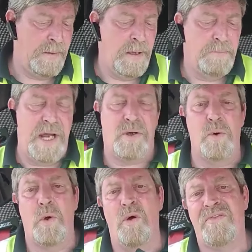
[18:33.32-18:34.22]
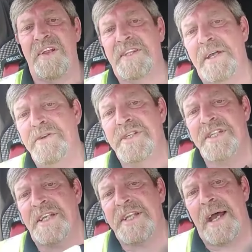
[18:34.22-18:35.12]
Michael Gove continues
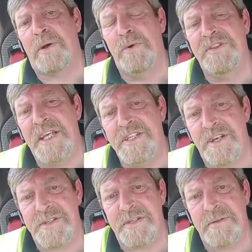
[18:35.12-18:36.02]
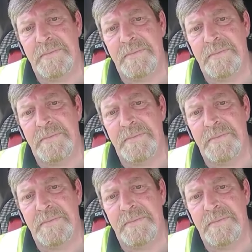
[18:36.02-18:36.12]
his attack on teachers.